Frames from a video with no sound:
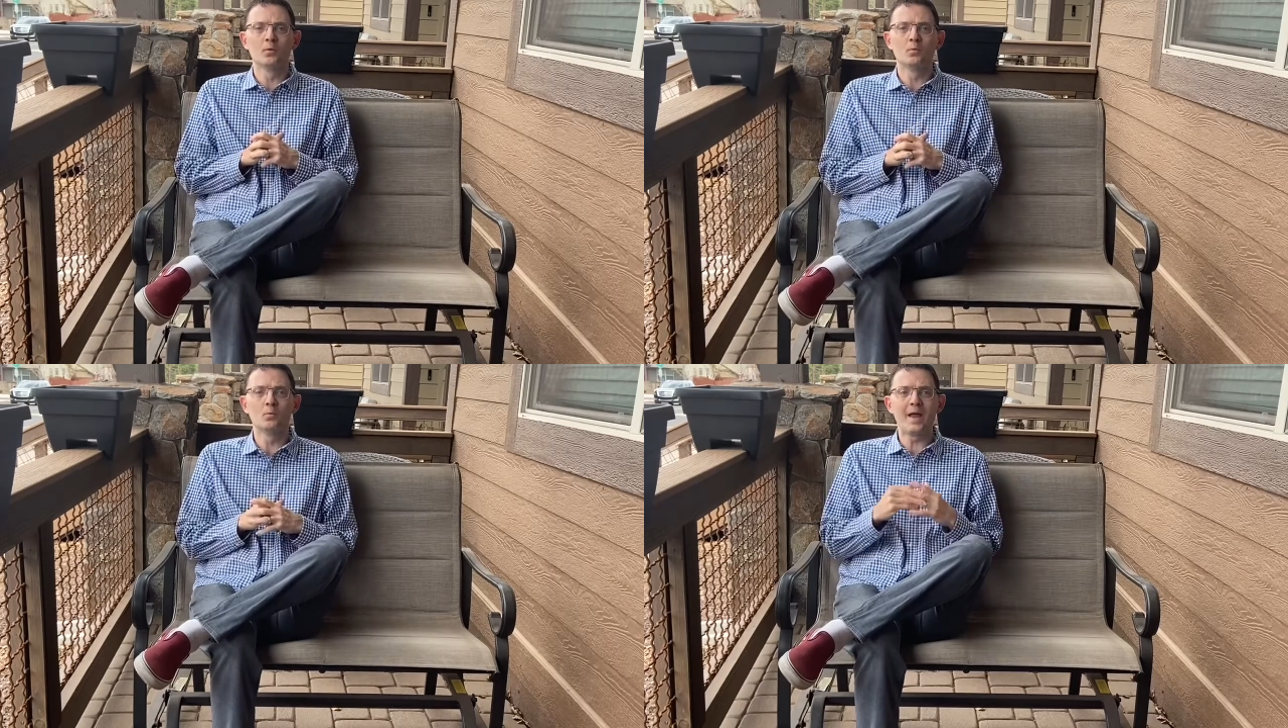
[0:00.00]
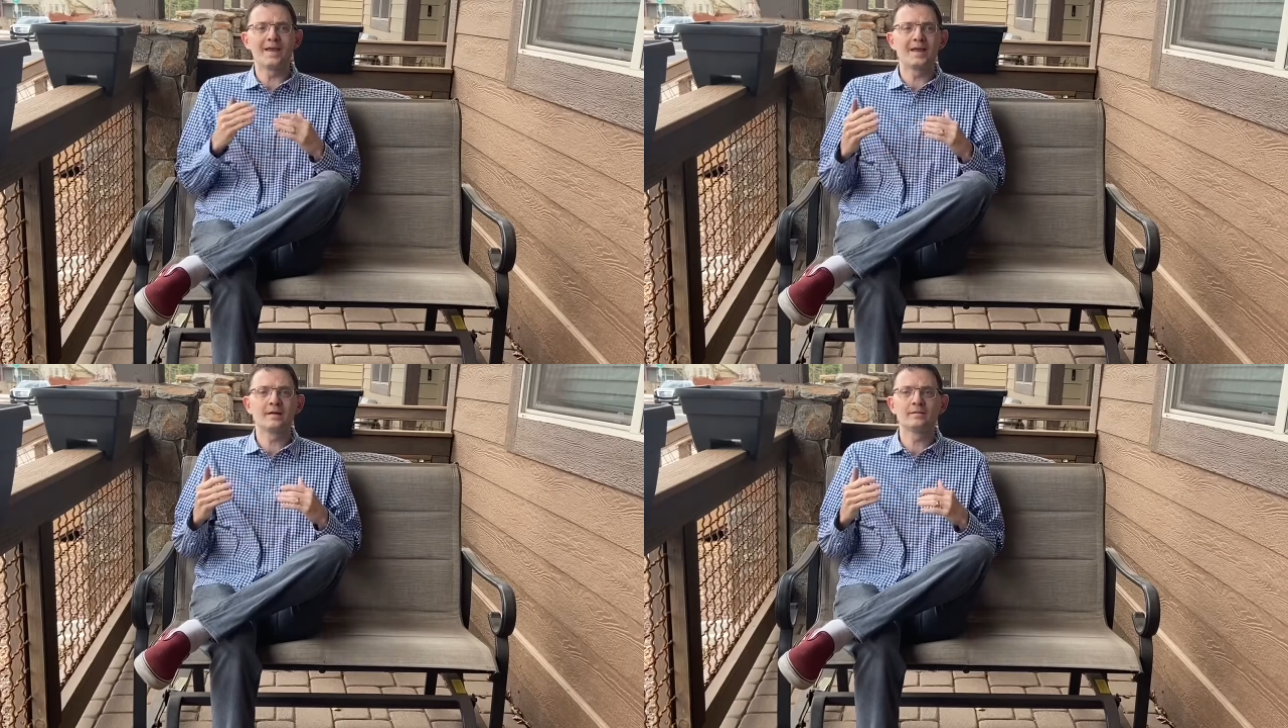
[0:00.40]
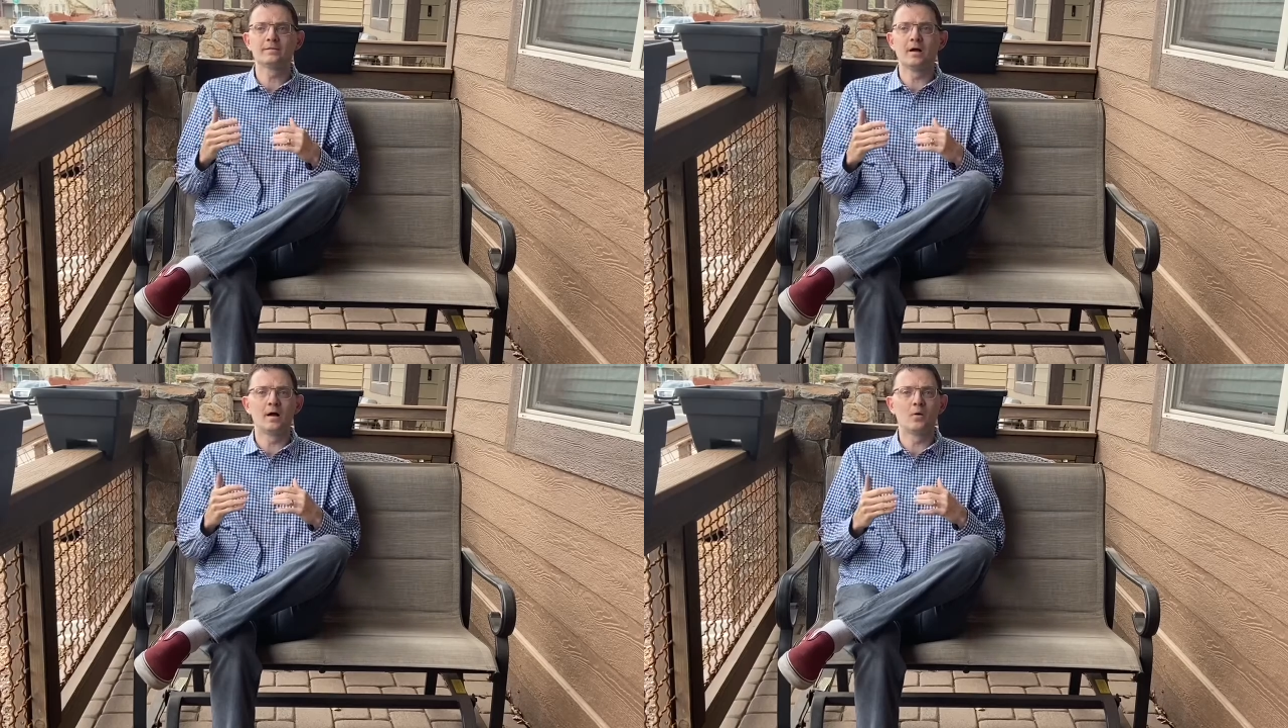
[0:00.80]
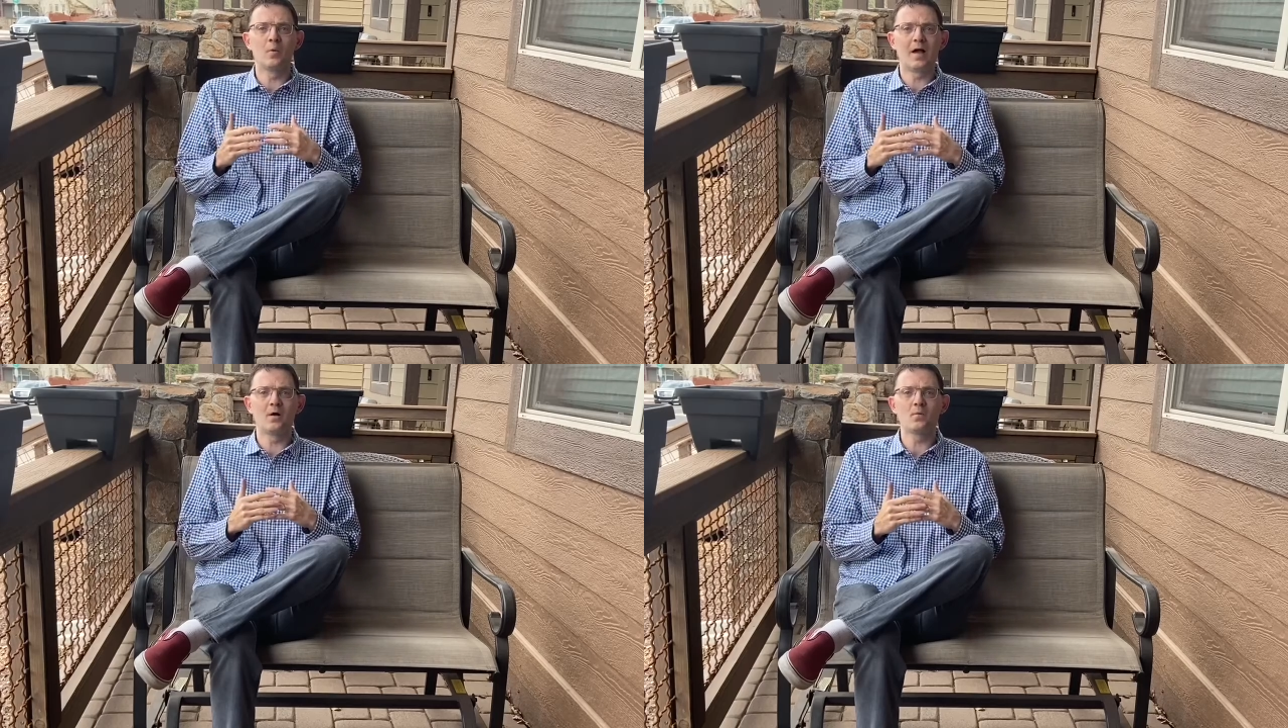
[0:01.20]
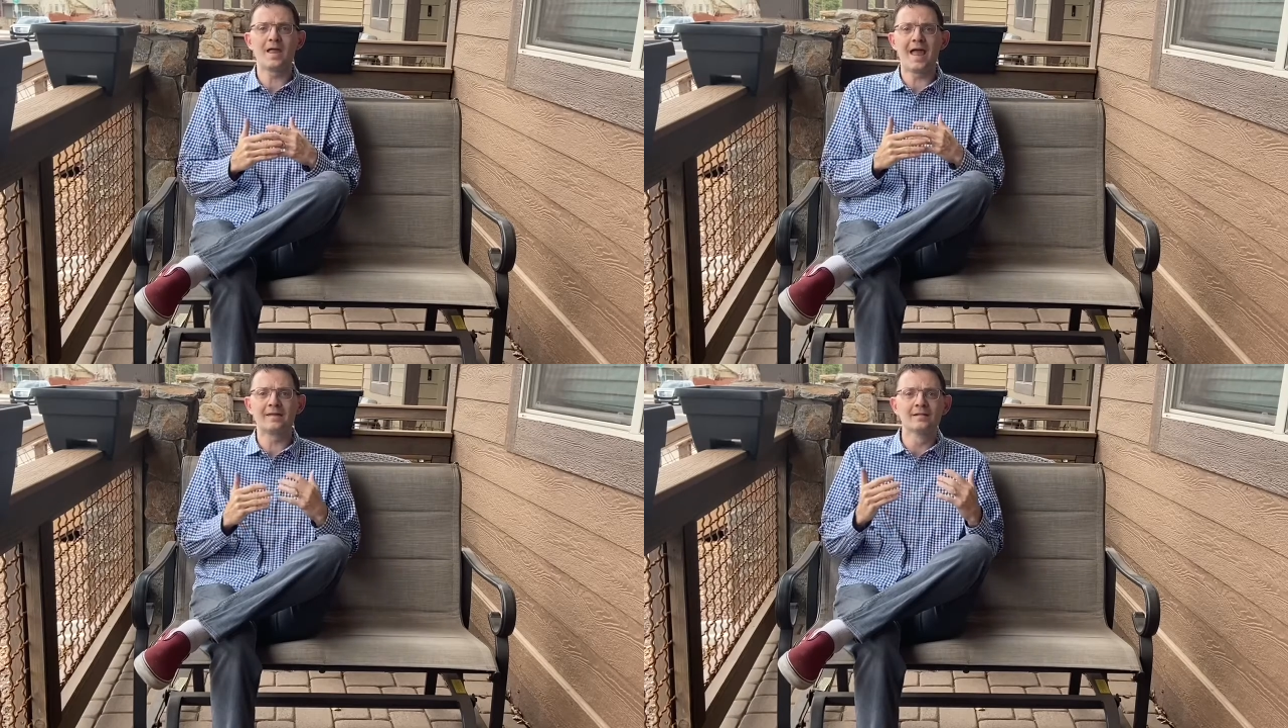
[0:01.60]
Waiting while we
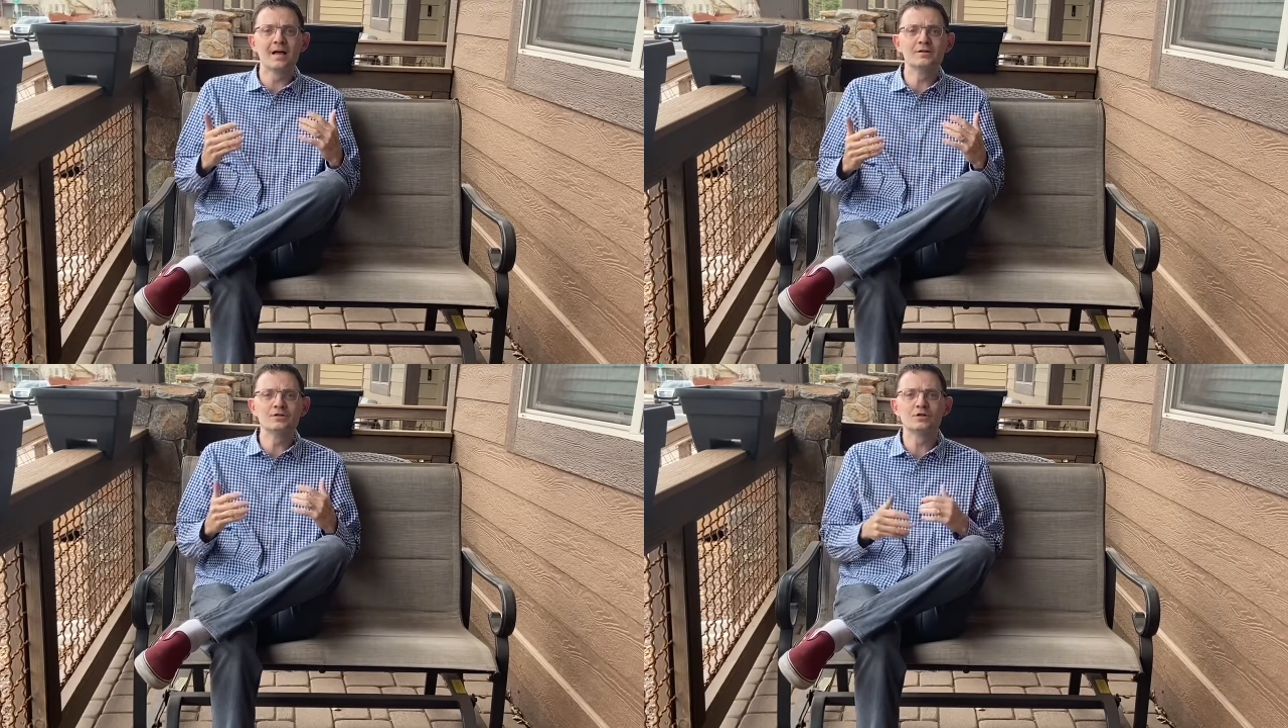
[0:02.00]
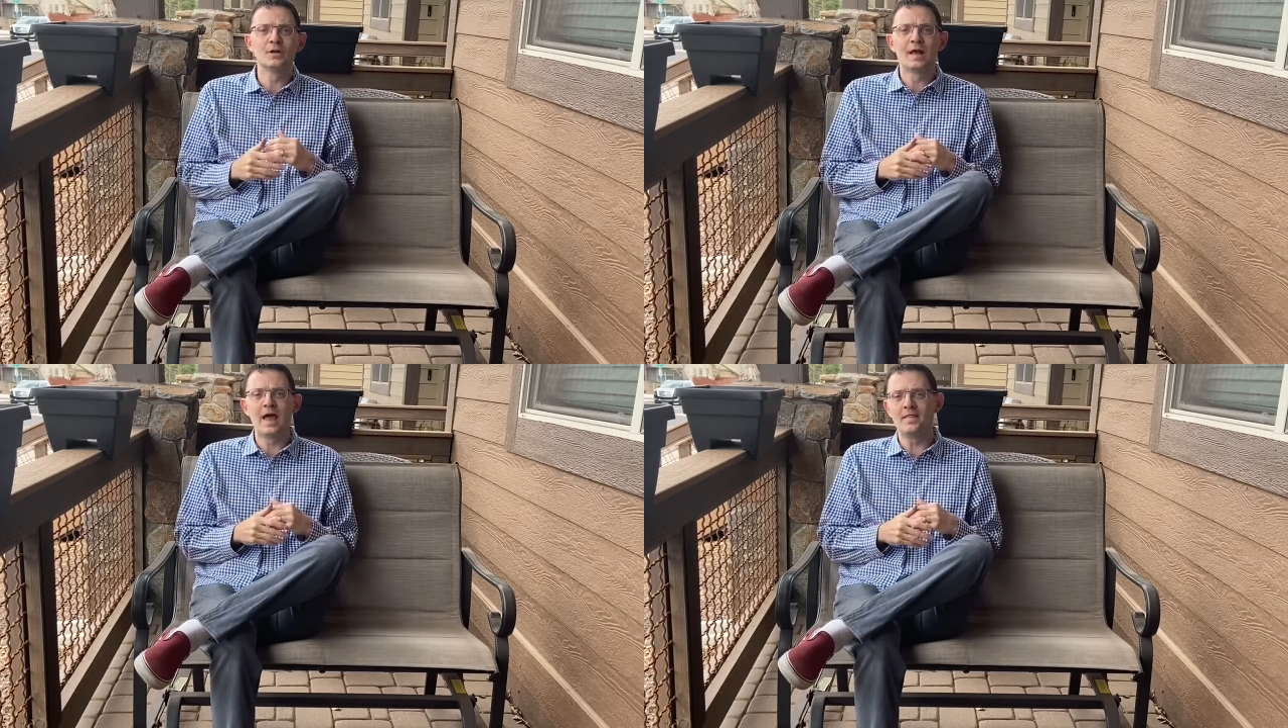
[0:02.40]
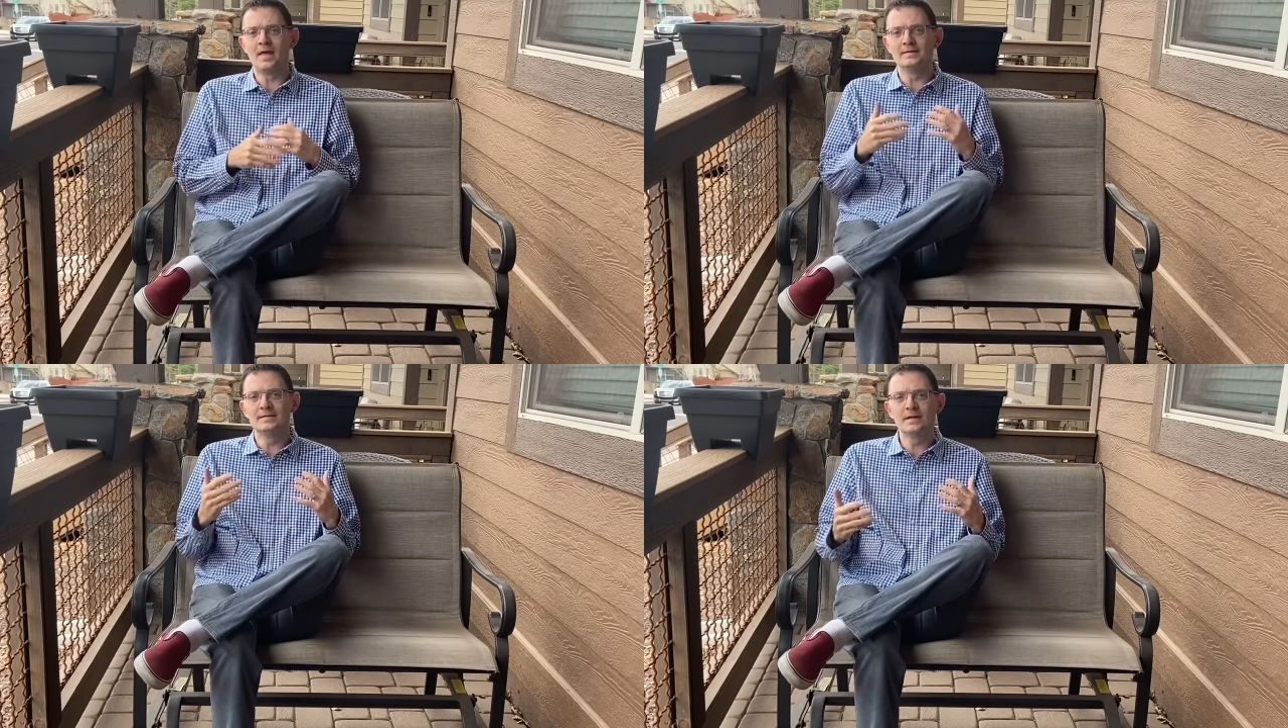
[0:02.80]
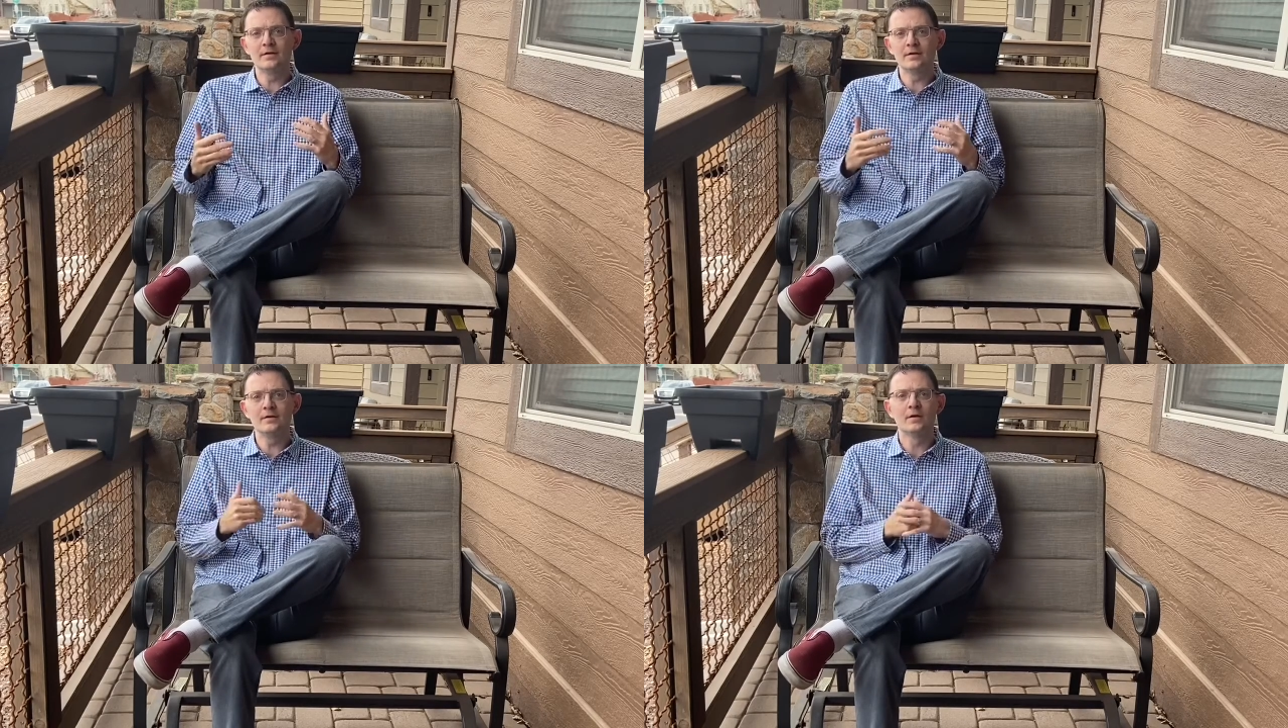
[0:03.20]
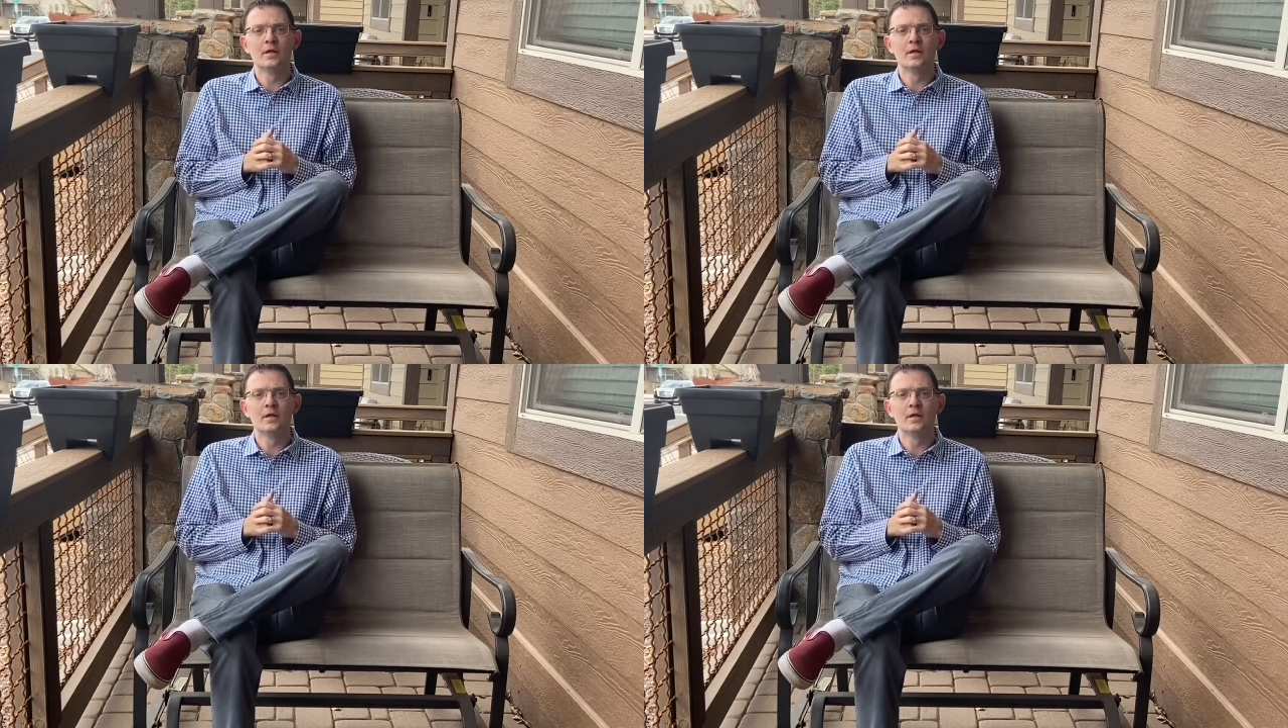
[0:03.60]
had lunch and then dinner,